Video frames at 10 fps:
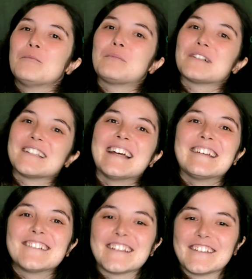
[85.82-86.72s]

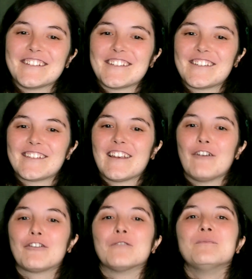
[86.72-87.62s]
playlists
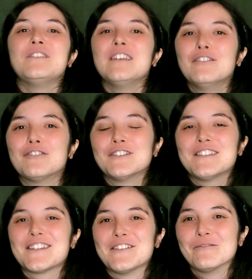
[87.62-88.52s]
from
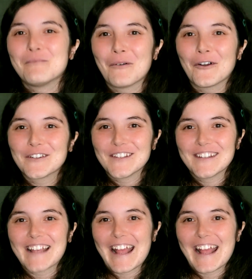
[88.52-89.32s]
different important